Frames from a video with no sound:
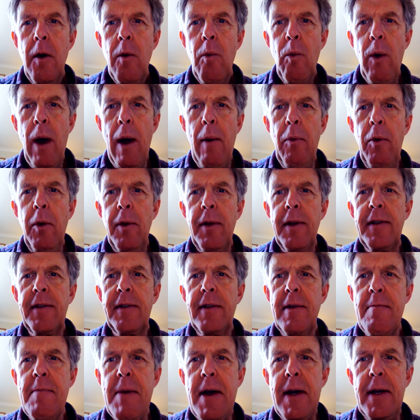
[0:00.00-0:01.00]
When will this
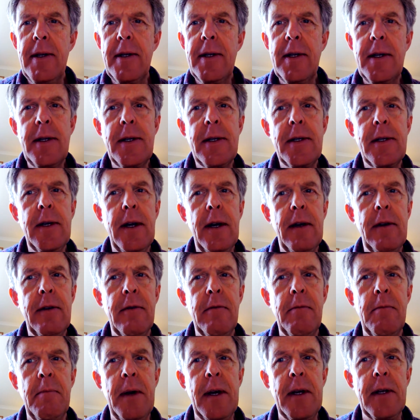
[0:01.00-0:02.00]
demented set
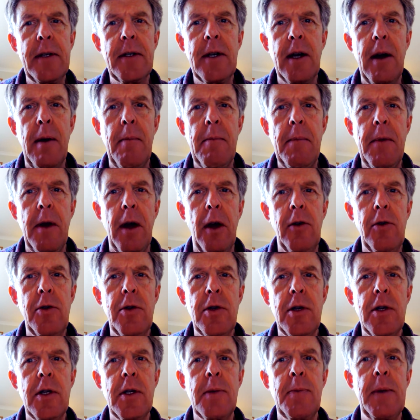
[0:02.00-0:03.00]
of mixed up
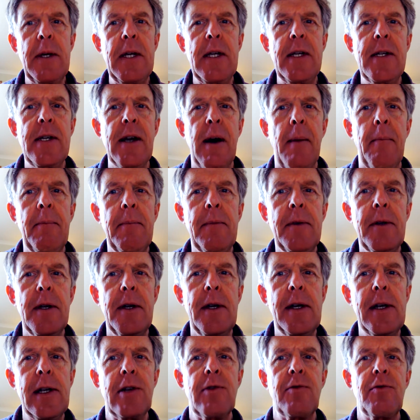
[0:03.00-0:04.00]
notions be dumped in
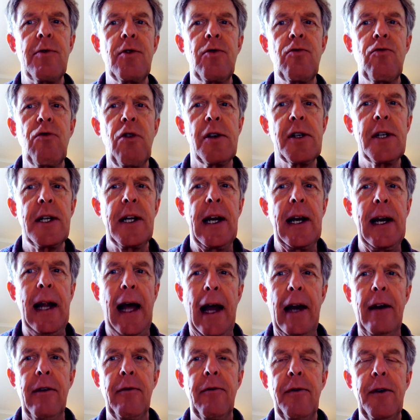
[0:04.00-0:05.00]
history's rotting
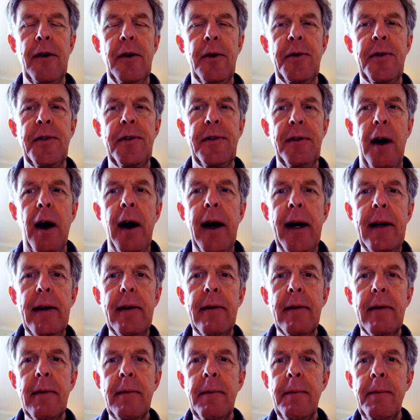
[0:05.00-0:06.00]
landfill
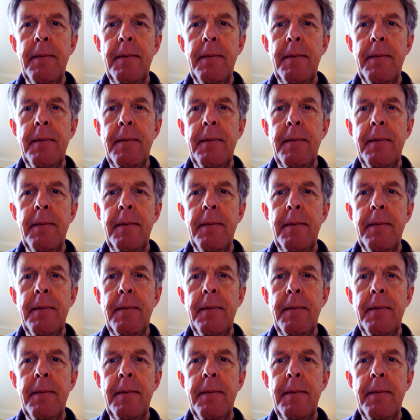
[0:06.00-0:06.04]
site?